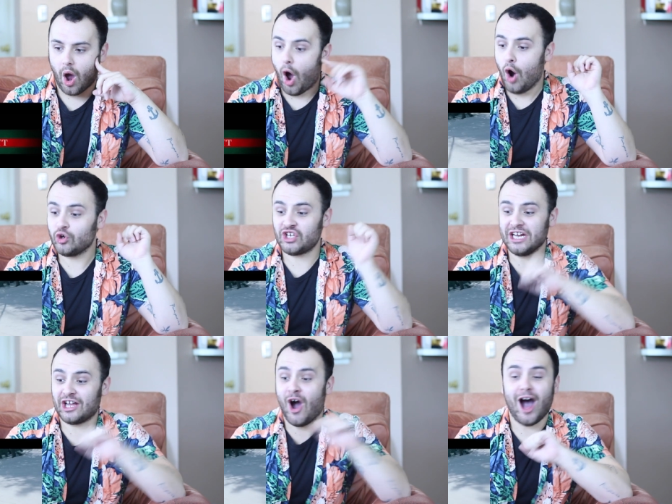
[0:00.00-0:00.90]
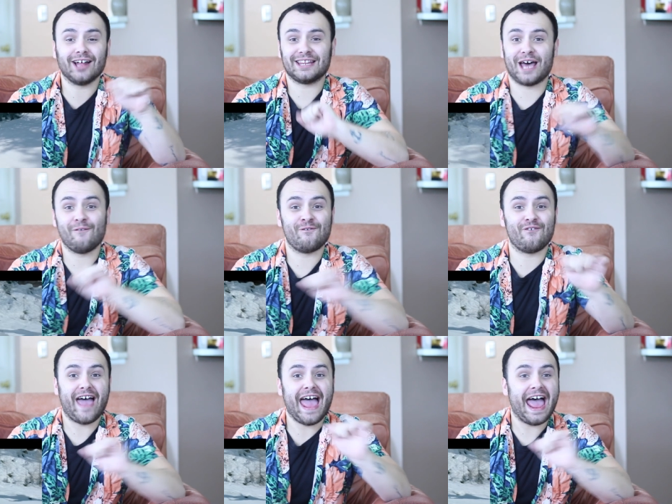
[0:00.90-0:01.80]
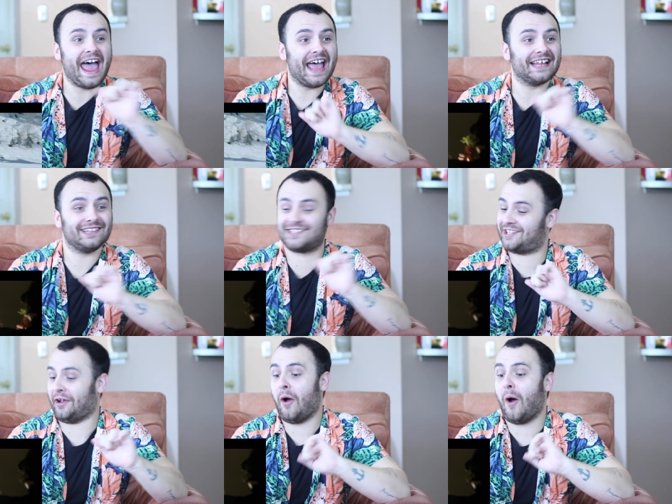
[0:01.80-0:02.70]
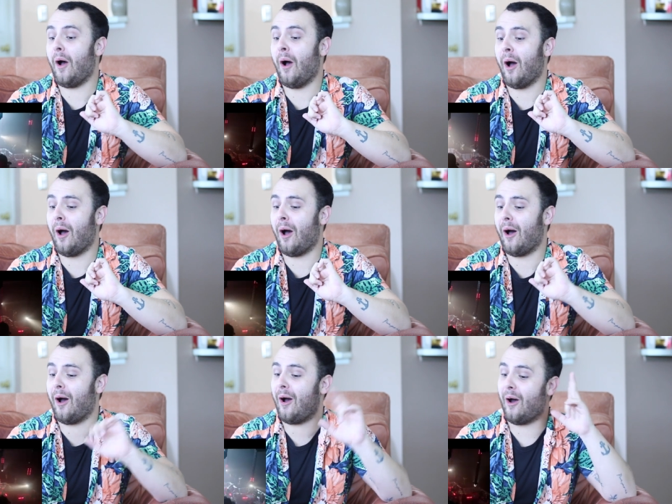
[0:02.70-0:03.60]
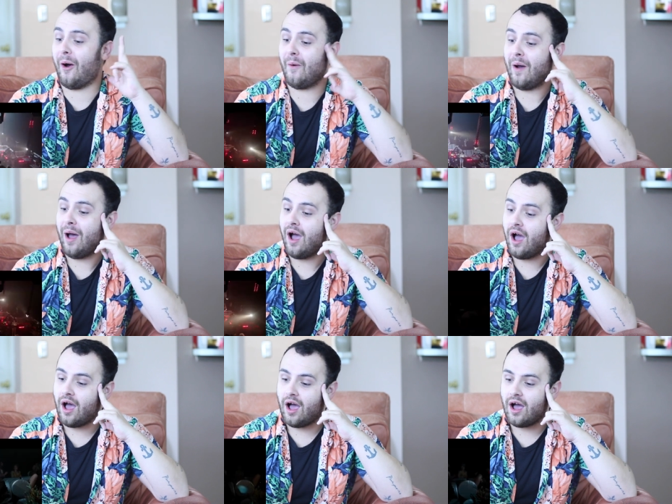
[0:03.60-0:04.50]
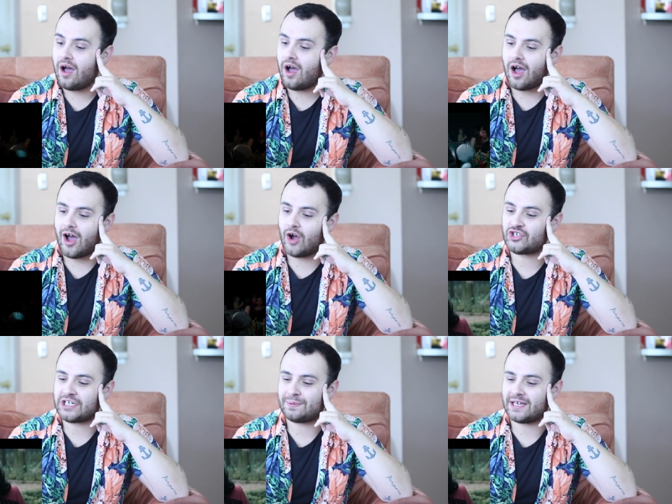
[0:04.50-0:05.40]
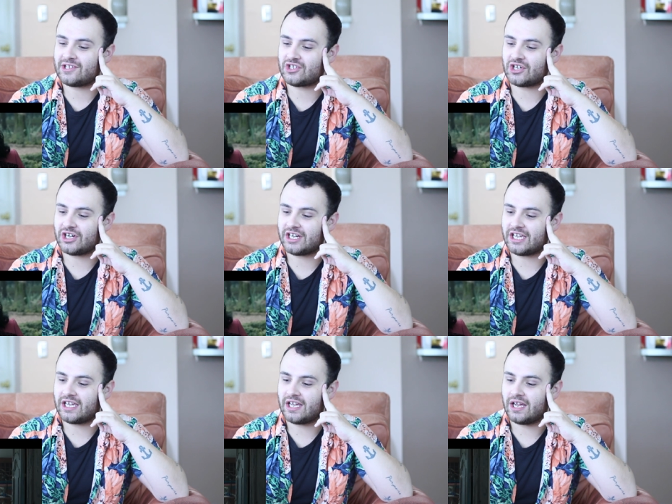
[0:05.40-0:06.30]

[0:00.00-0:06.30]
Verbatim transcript: Oh, she called the feds! Oh, oh, she plays dirty.